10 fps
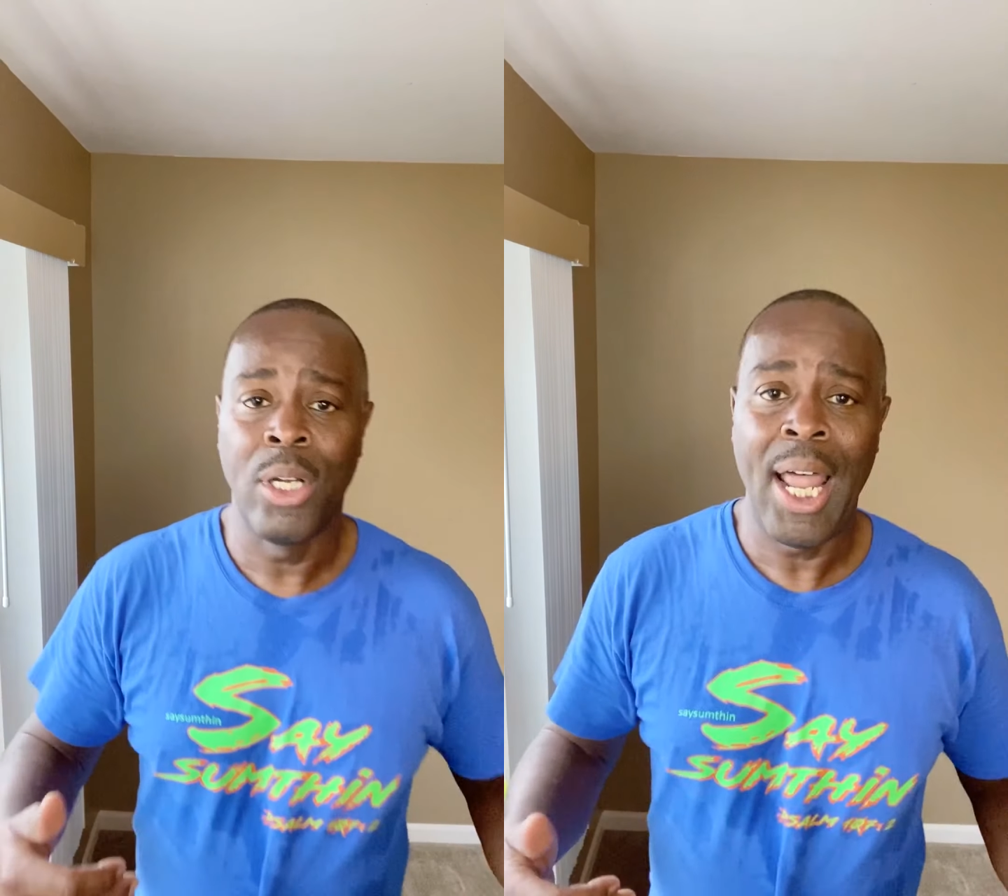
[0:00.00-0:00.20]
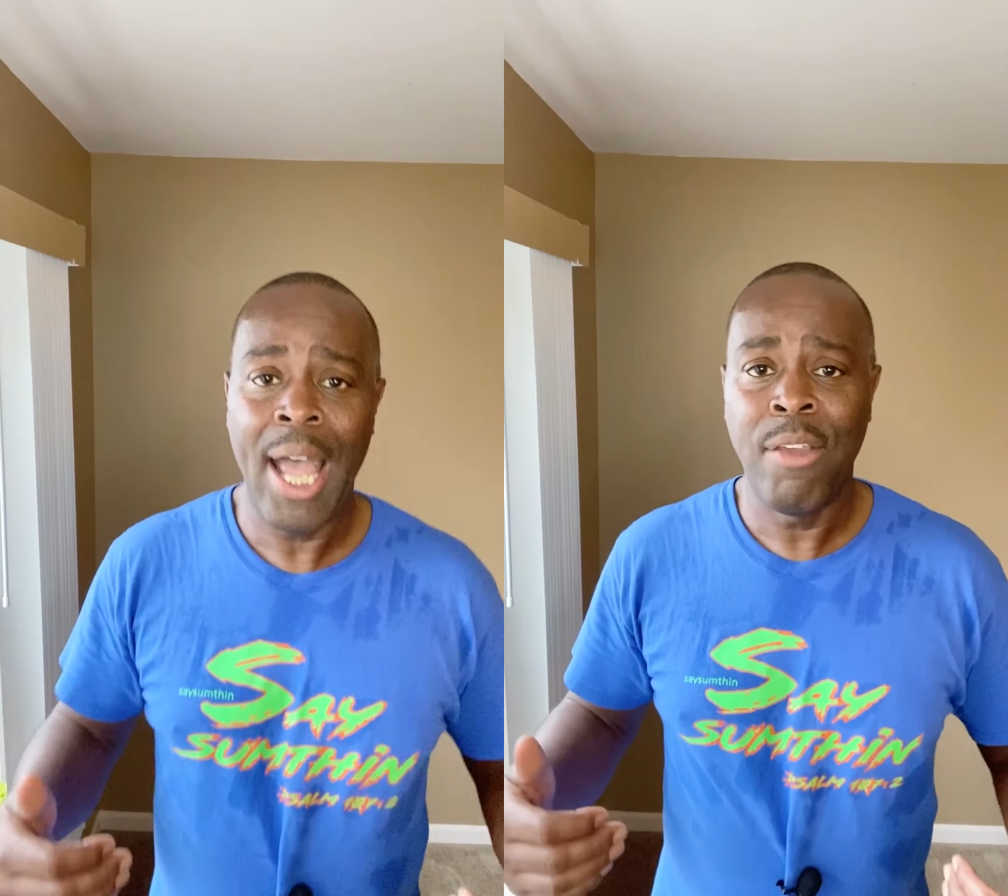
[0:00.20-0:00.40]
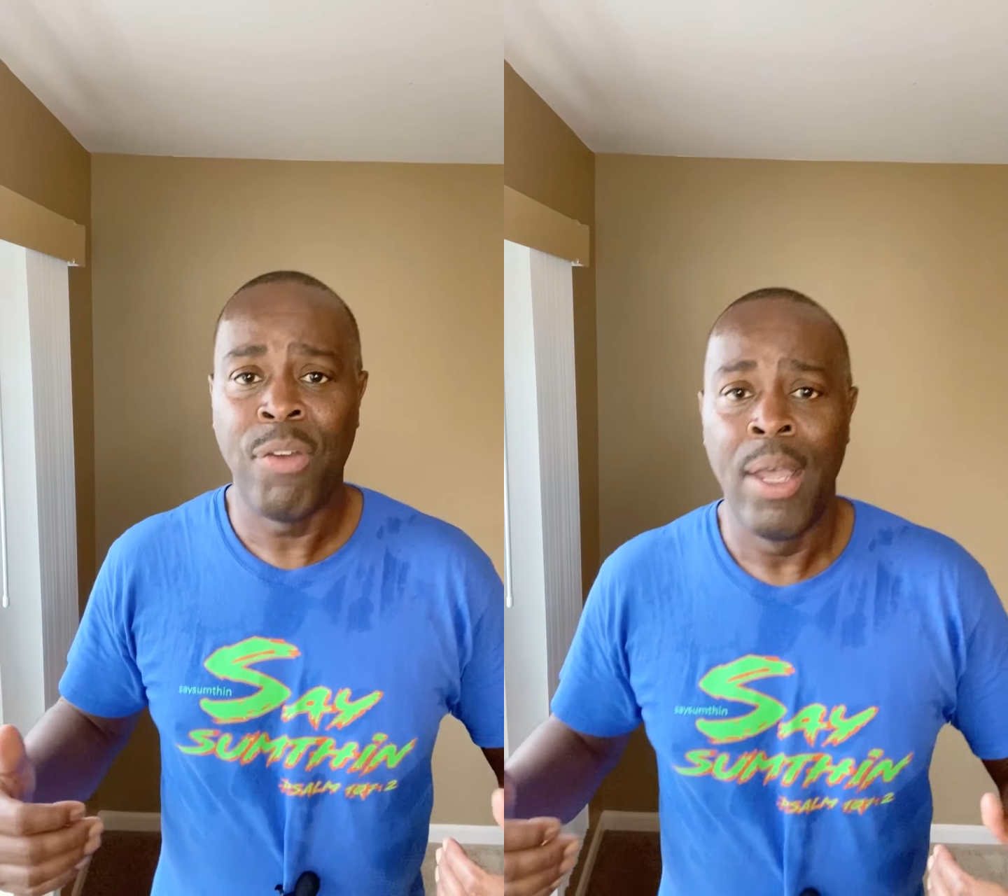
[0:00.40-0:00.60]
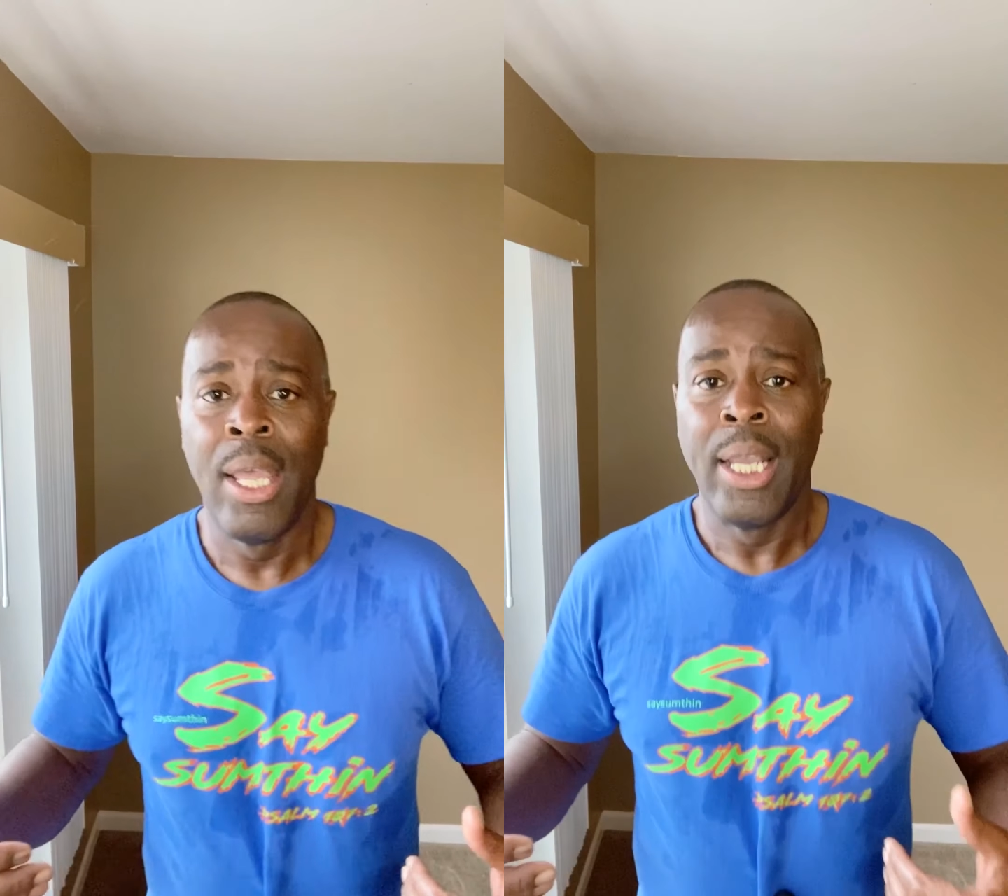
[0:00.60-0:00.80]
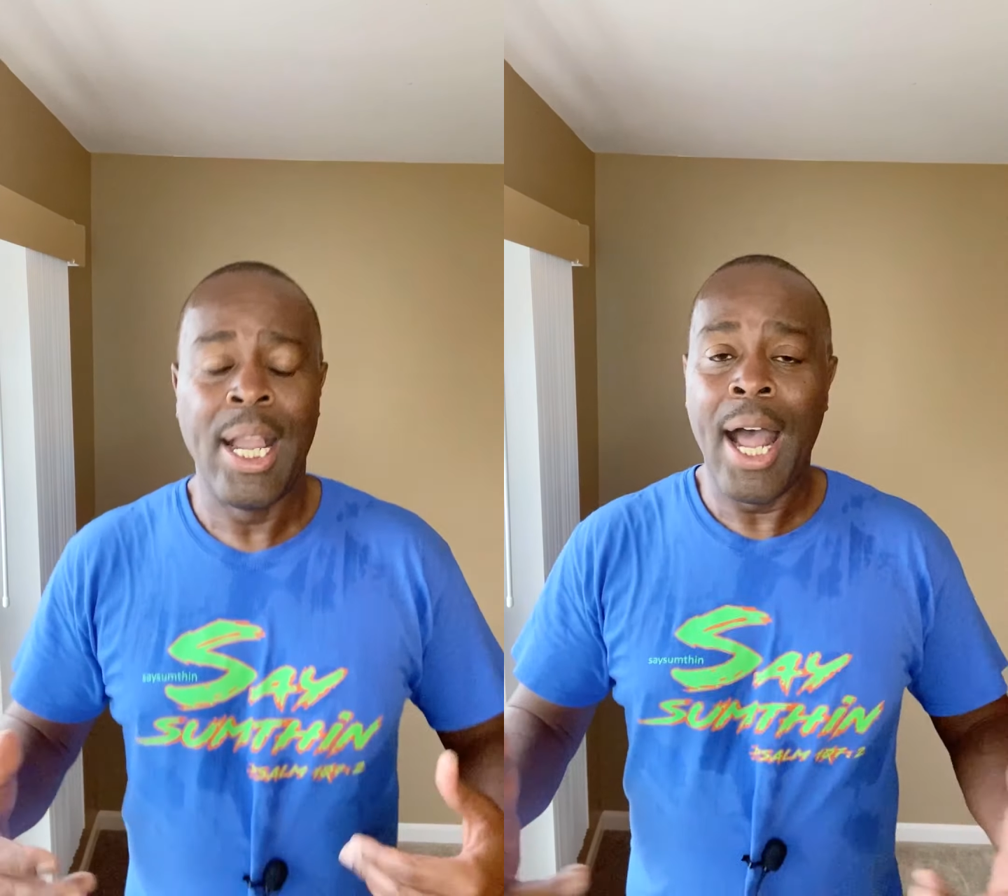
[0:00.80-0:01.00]
life,
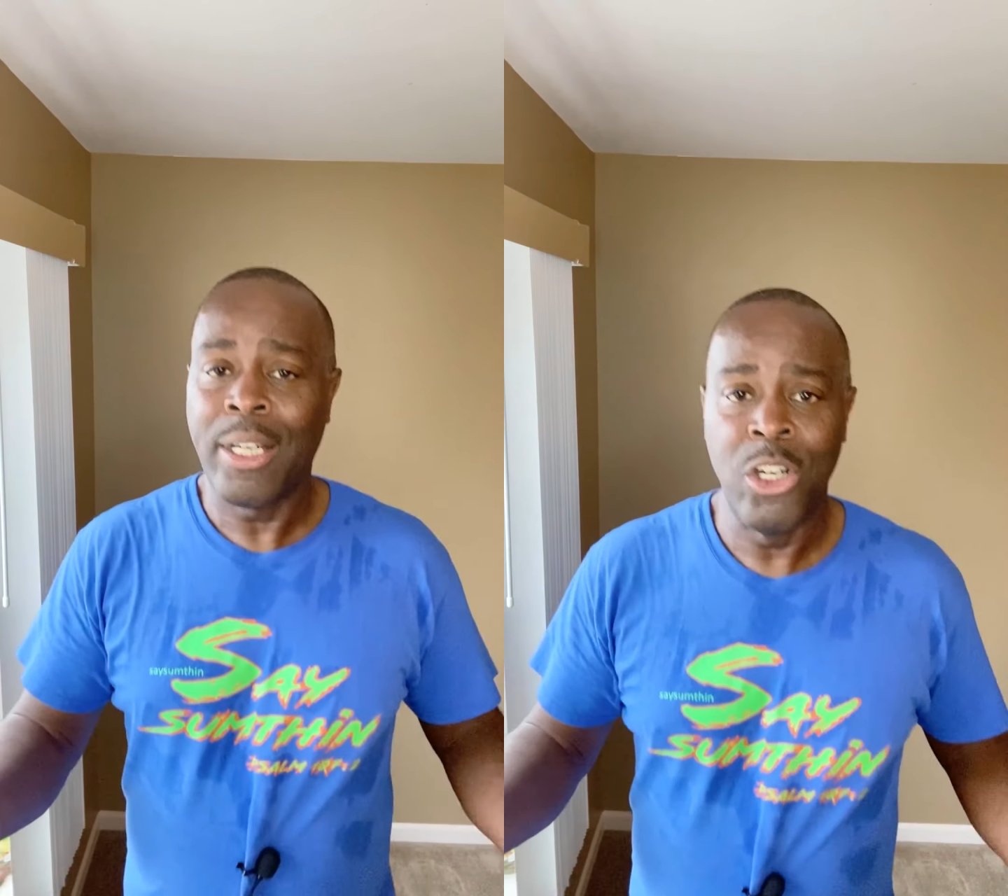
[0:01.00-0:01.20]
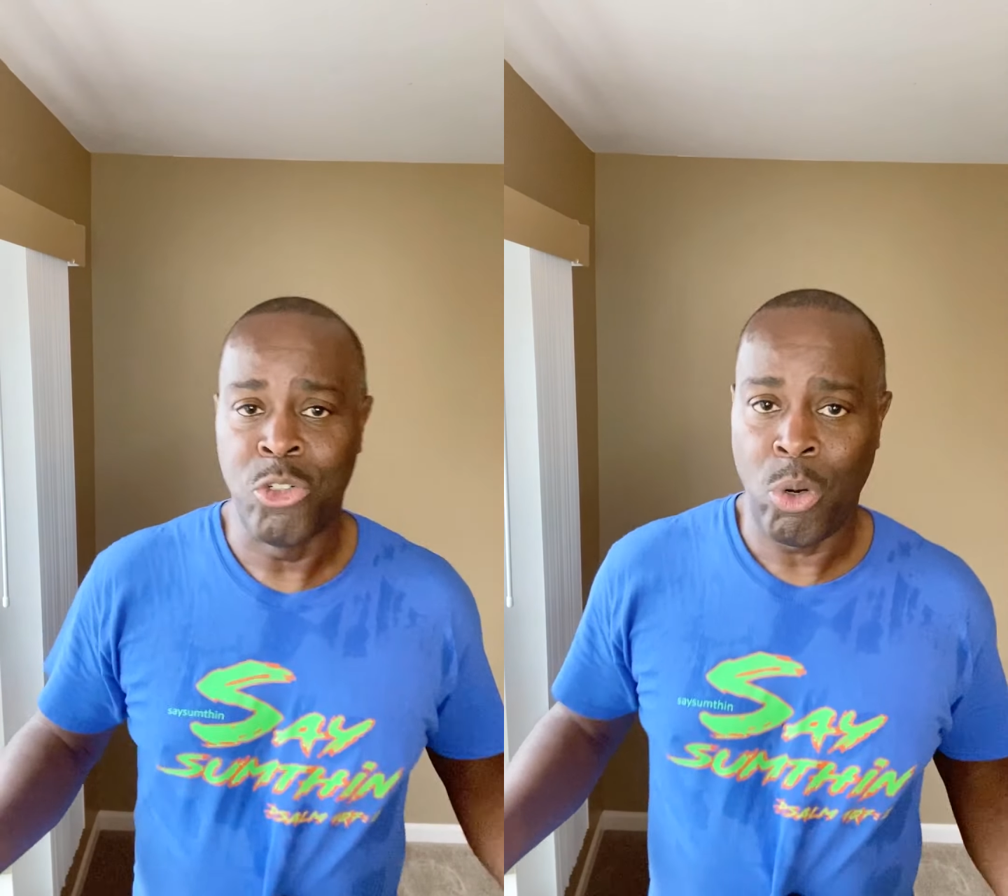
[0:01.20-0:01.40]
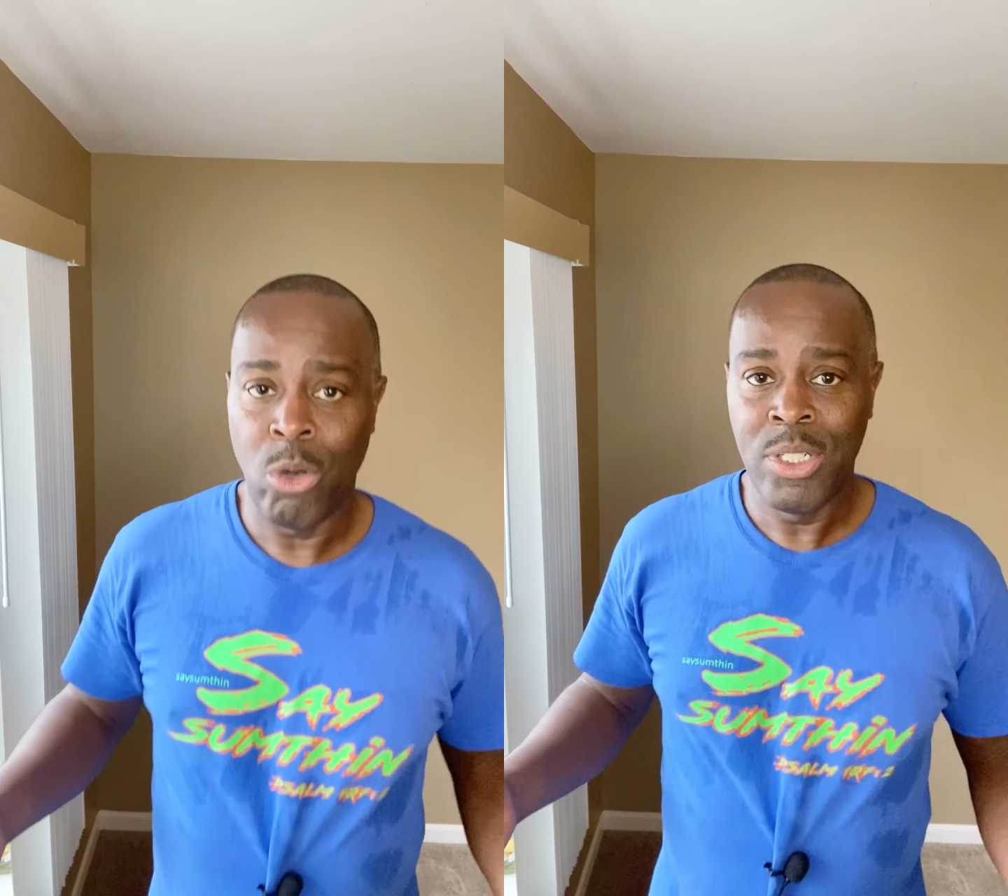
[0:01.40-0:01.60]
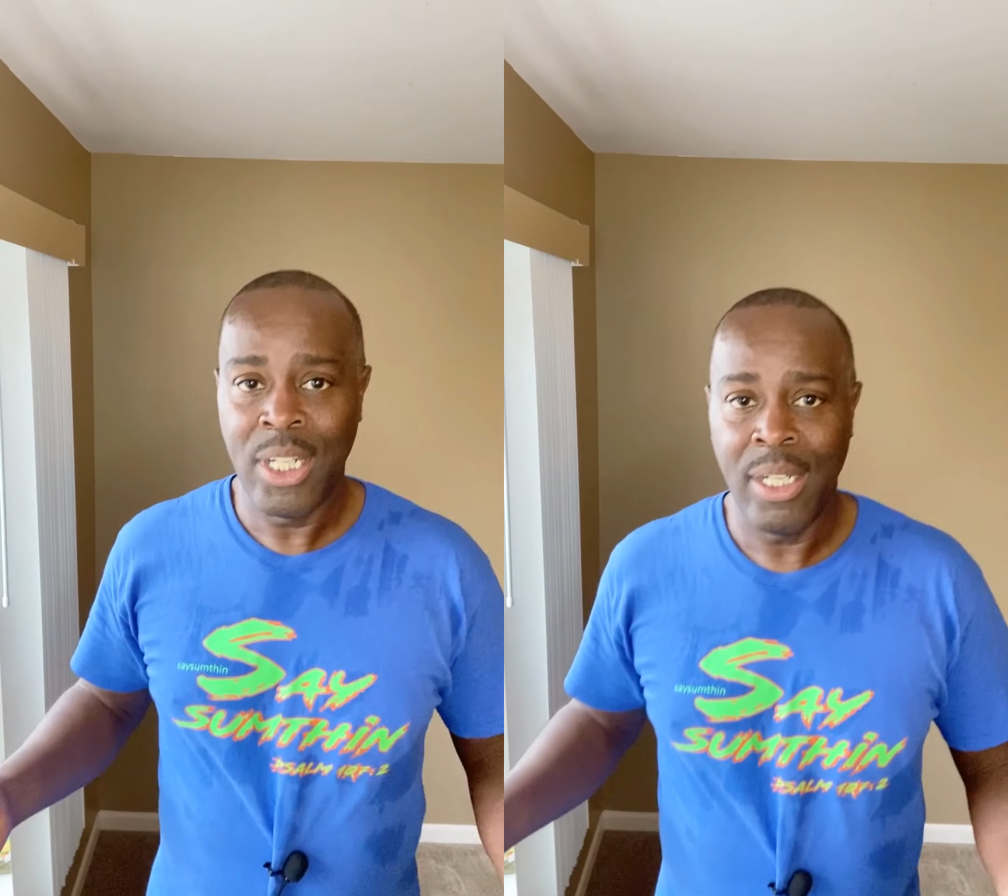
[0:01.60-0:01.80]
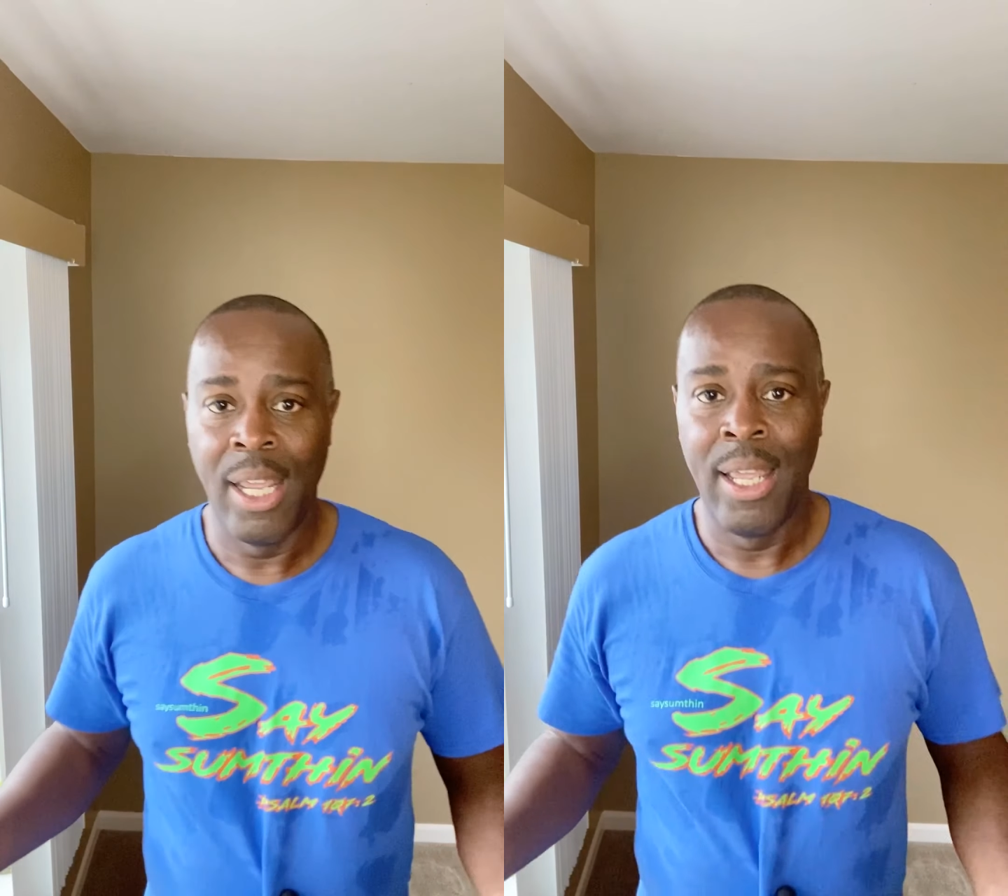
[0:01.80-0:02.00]
God controls it?